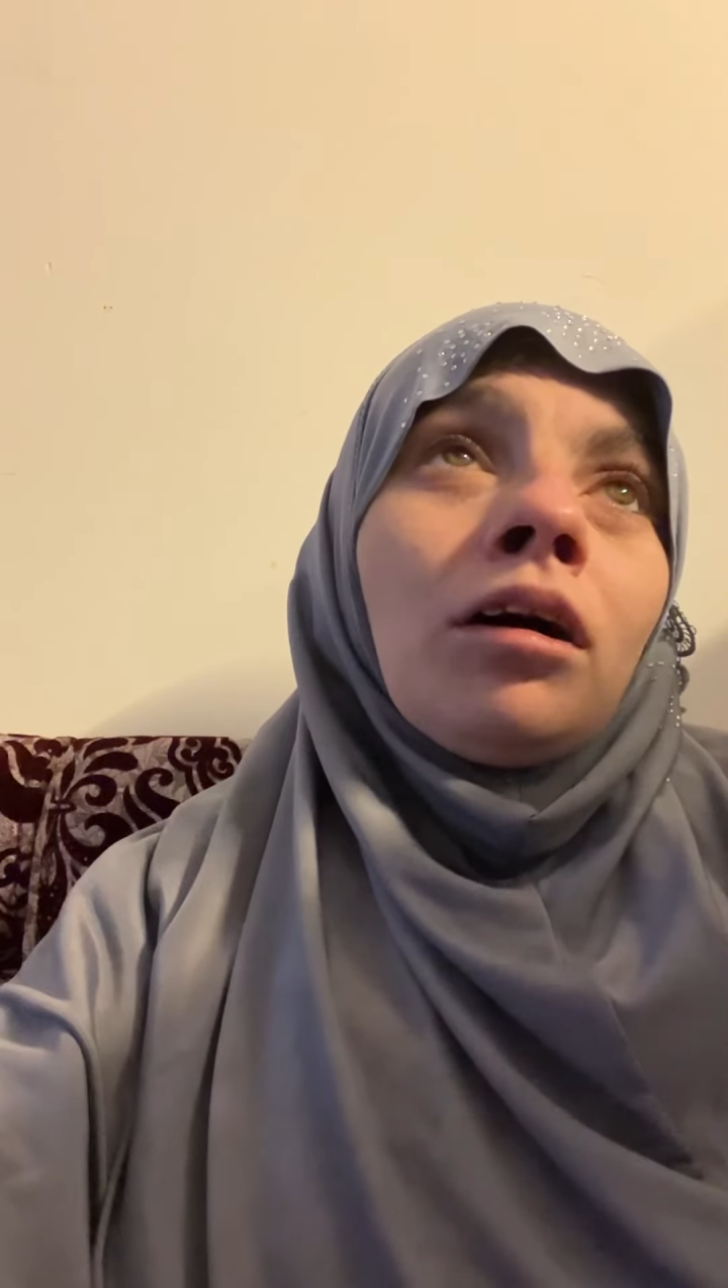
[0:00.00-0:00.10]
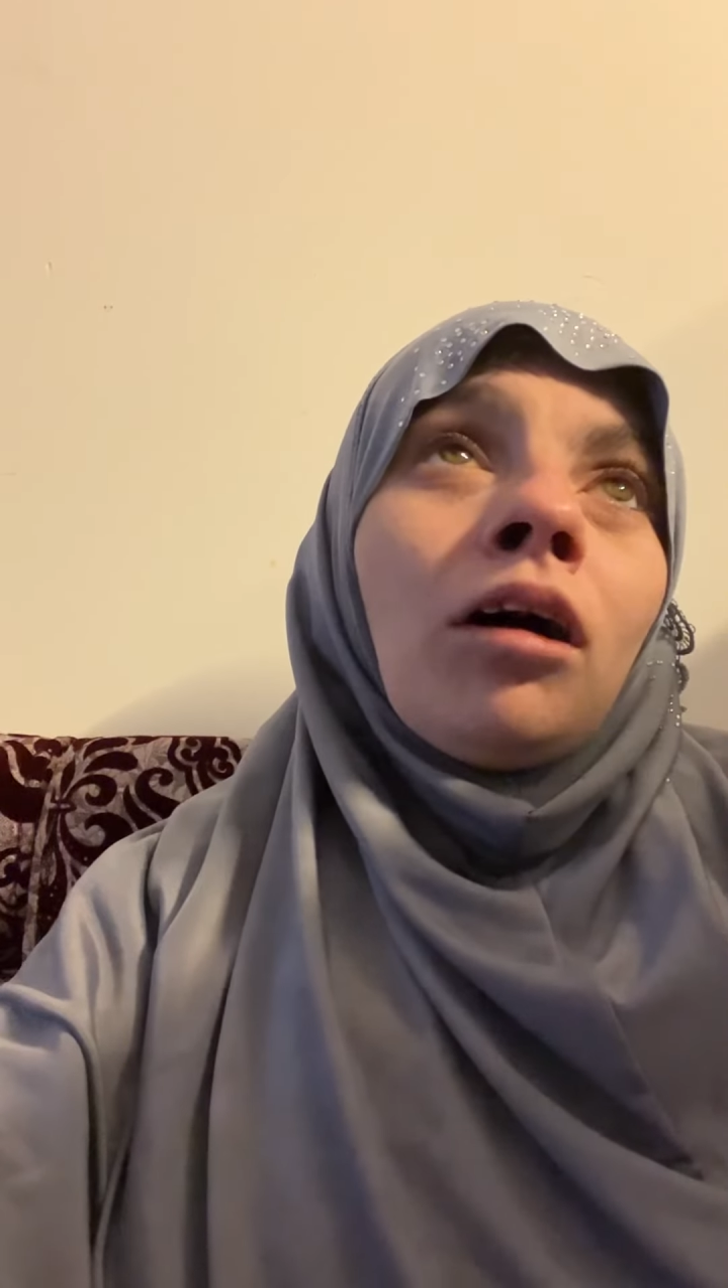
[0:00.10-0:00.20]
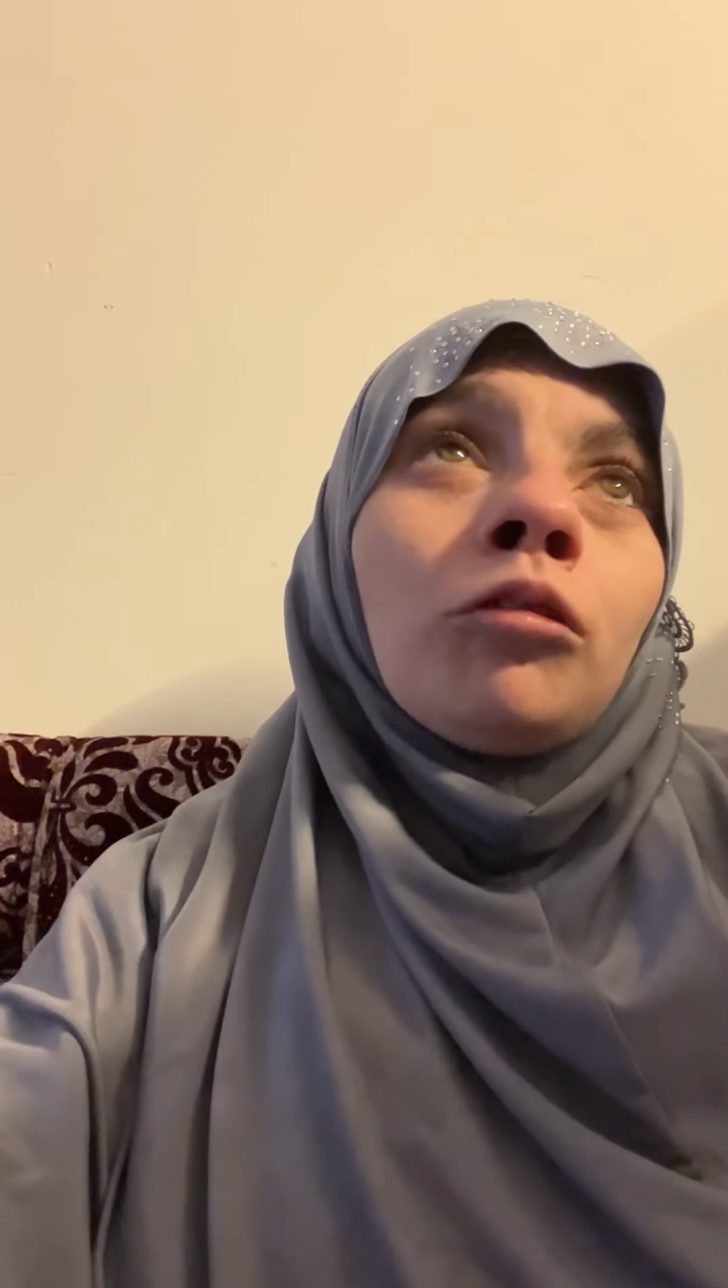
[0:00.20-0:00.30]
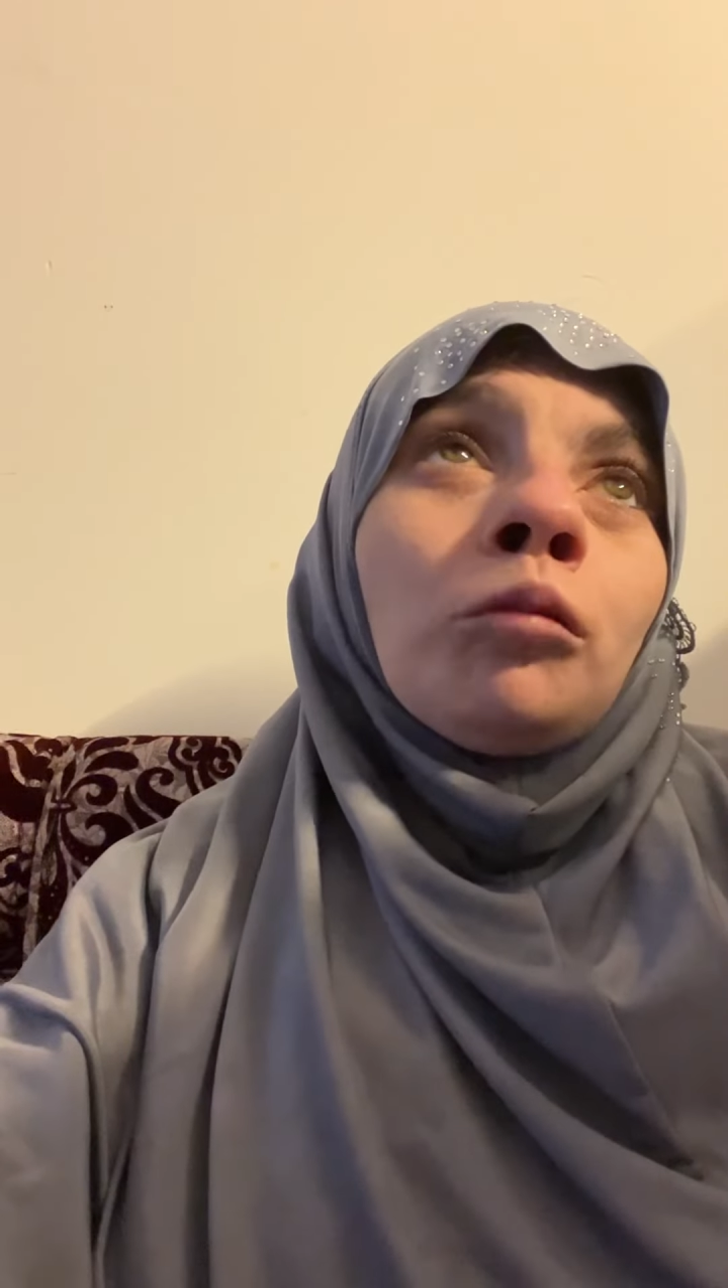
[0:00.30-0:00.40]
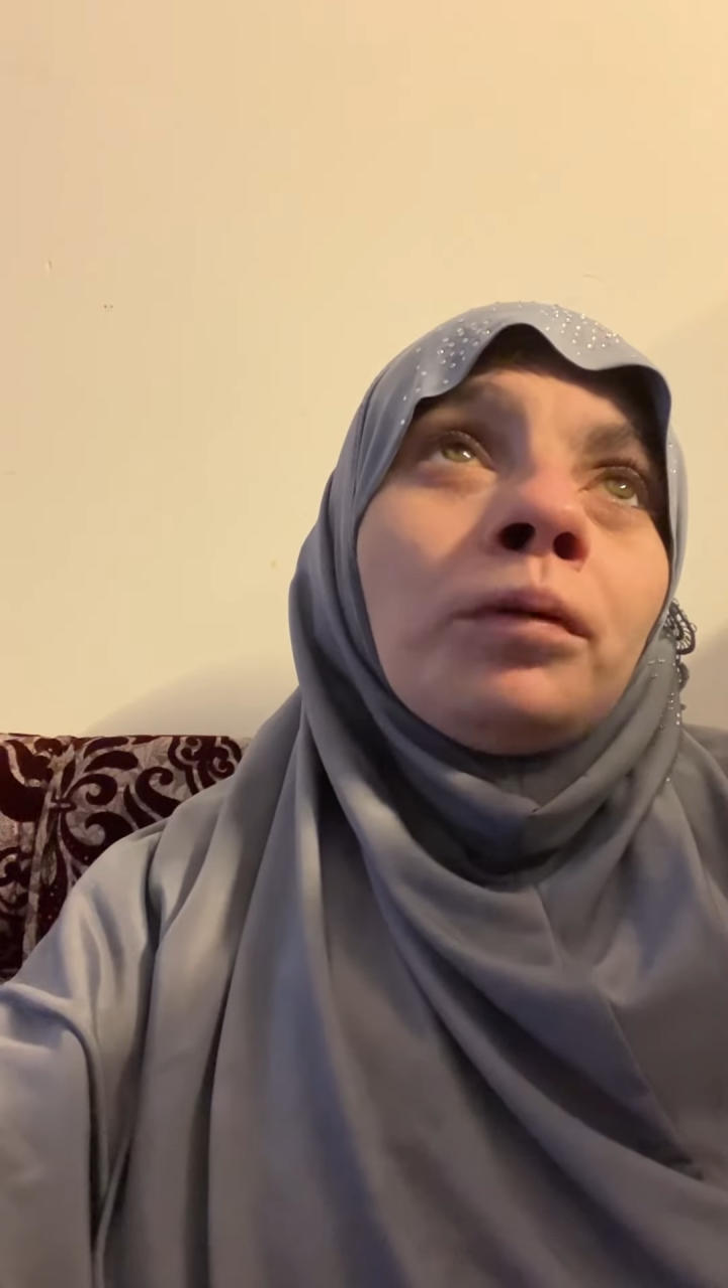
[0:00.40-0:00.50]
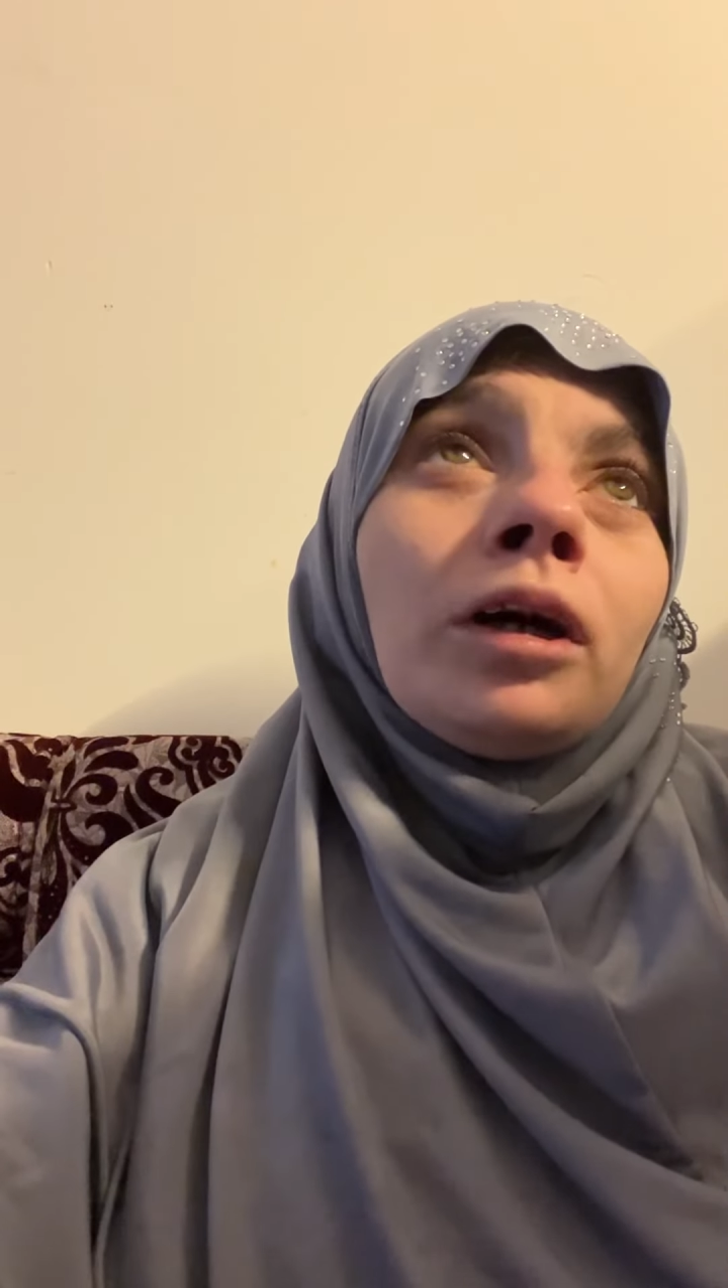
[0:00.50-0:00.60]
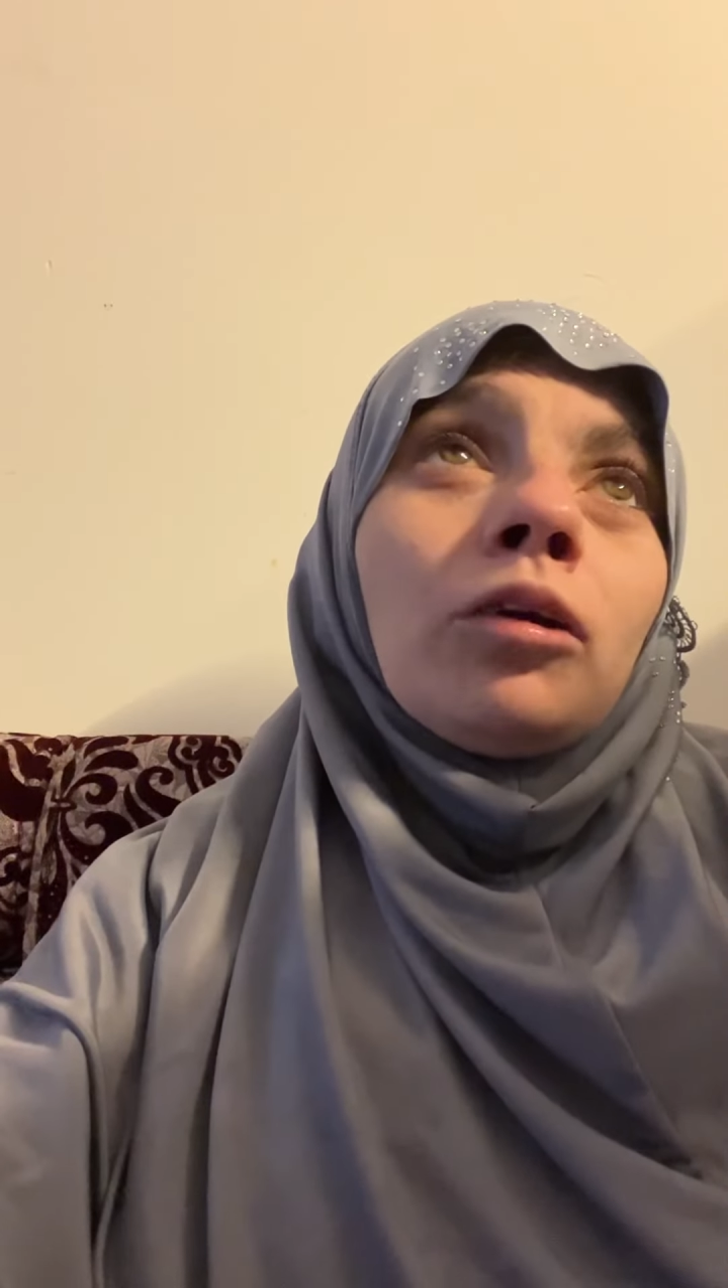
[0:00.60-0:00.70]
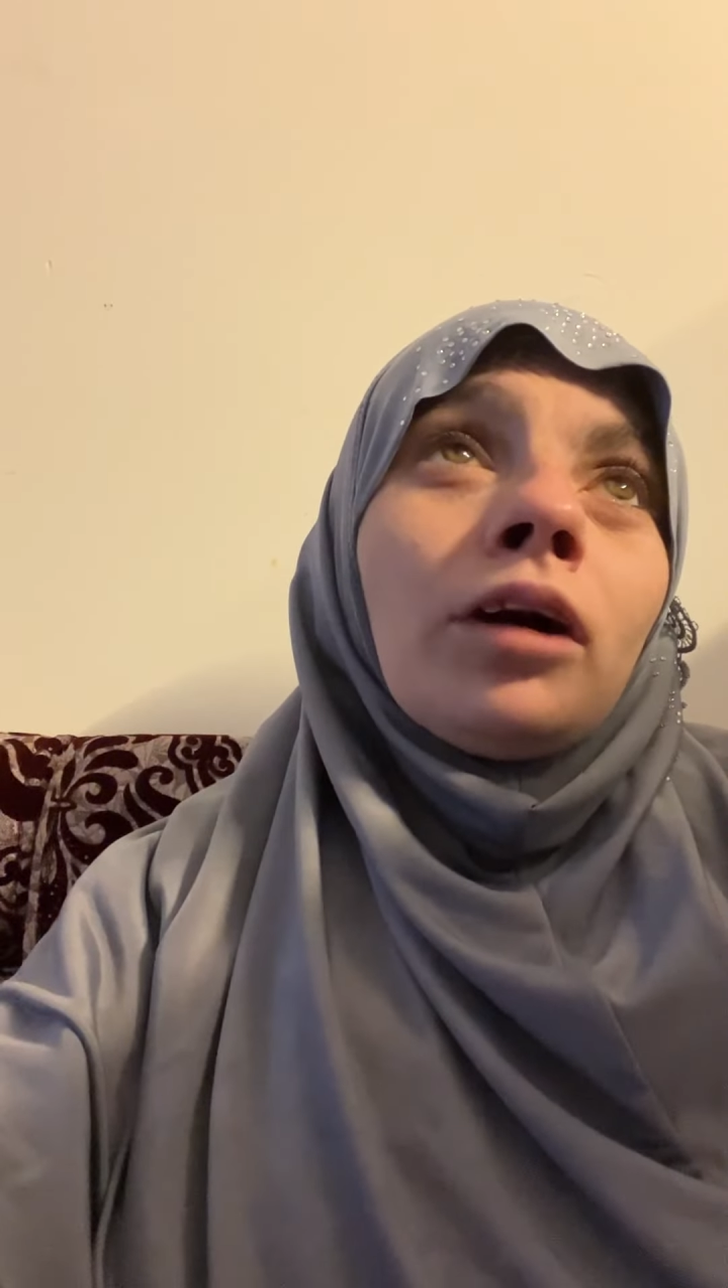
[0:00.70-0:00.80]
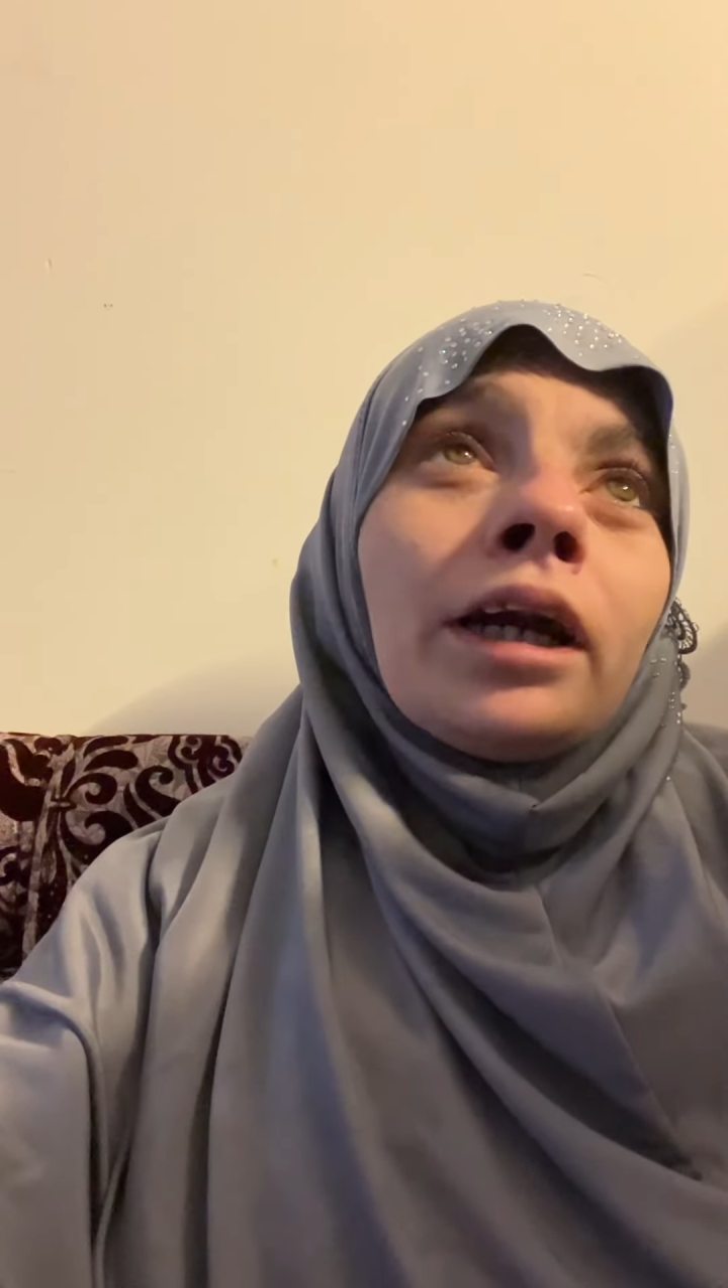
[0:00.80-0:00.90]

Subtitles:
I will be a lot